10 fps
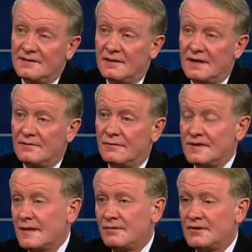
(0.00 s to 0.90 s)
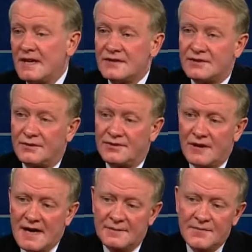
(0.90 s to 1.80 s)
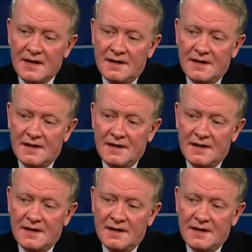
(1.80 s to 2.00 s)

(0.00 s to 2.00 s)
and was a potential threat.